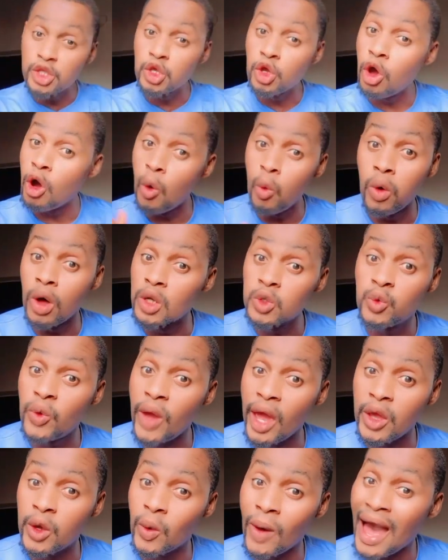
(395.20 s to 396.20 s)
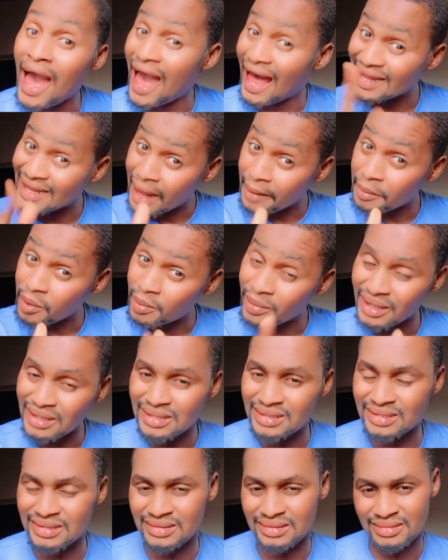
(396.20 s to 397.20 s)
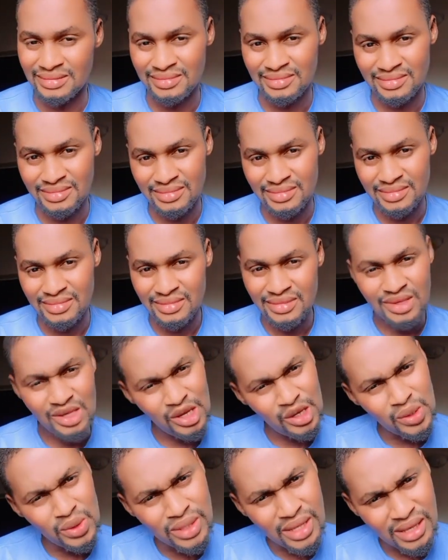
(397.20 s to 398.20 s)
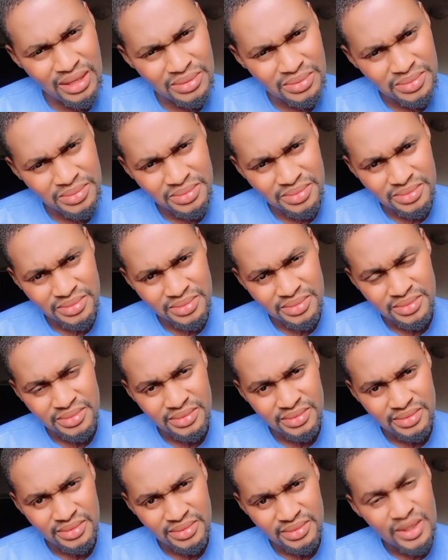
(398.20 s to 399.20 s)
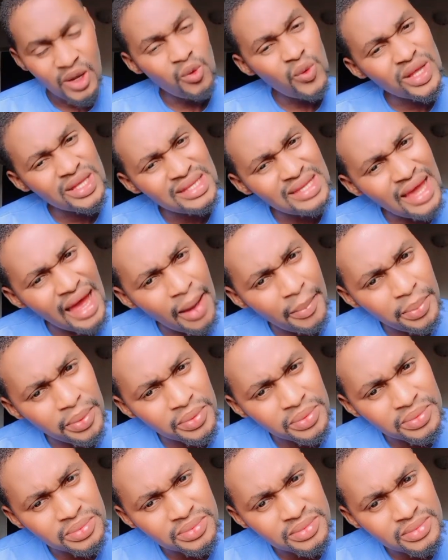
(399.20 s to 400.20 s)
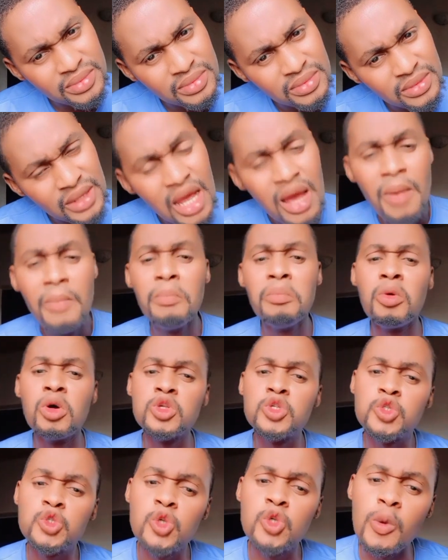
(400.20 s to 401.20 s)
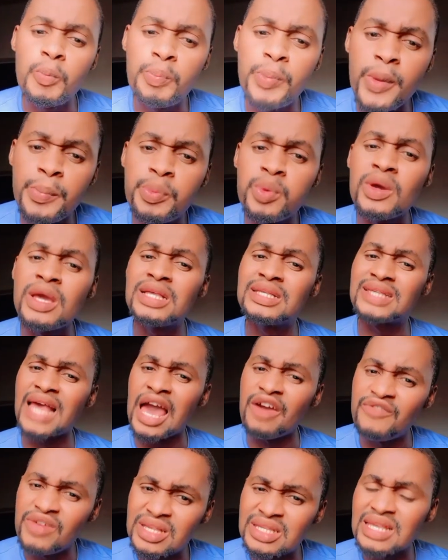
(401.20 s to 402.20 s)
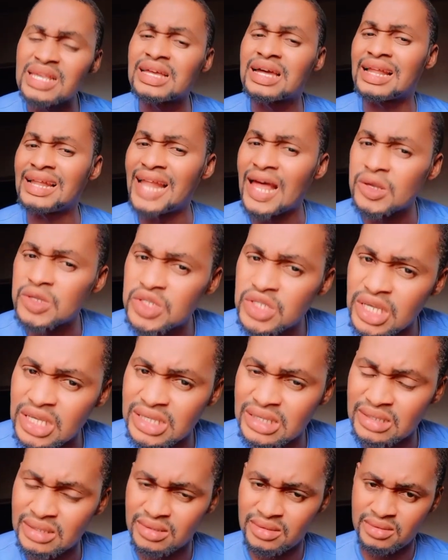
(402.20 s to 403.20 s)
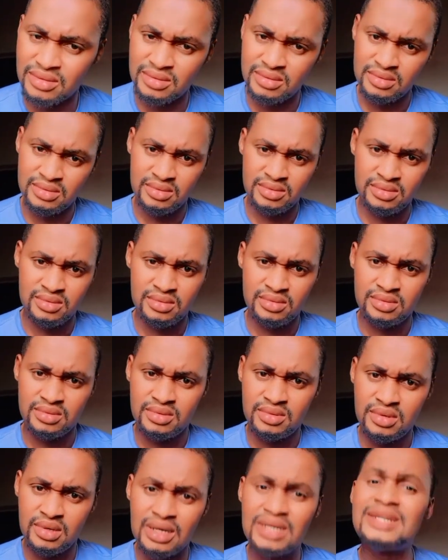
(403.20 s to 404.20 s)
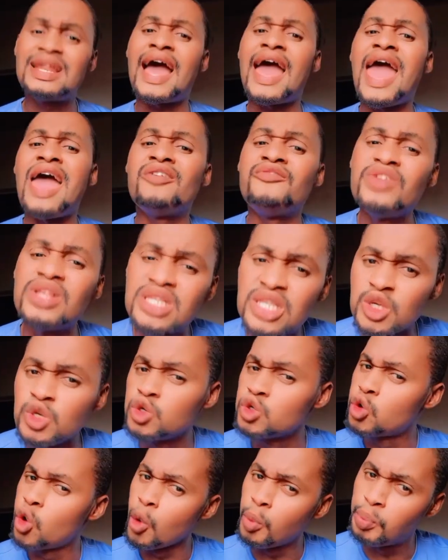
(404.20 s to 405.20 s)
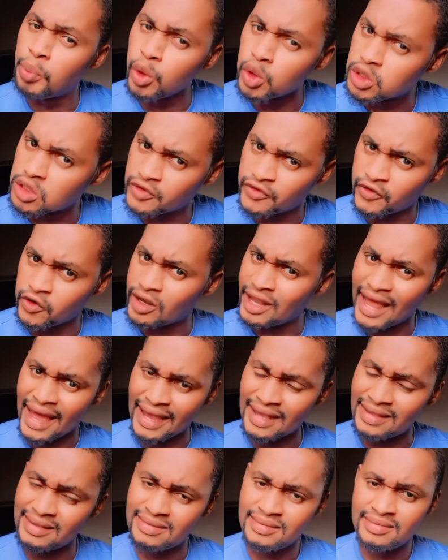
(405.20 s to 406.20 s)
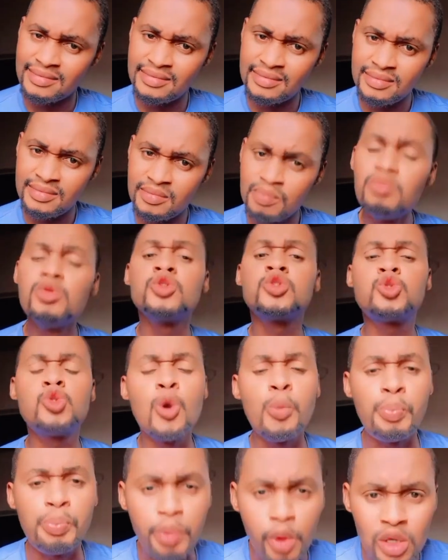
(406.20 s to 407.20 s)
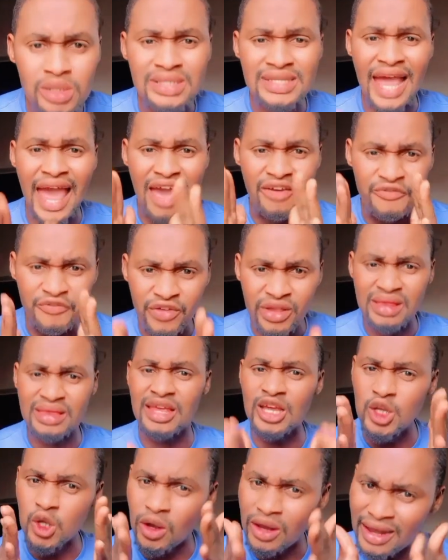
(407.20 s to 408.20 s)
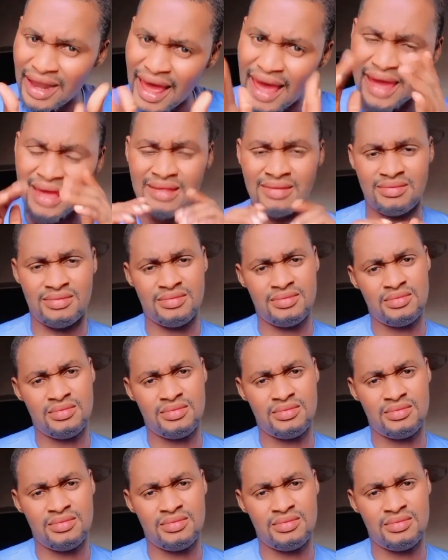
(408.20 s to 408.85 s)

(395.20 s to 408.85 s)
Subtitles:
the whole world where you are at that moment. Kilode, what's happening? Most you people is everything cloud chasing. Now everything you go post for line, most you post everything online.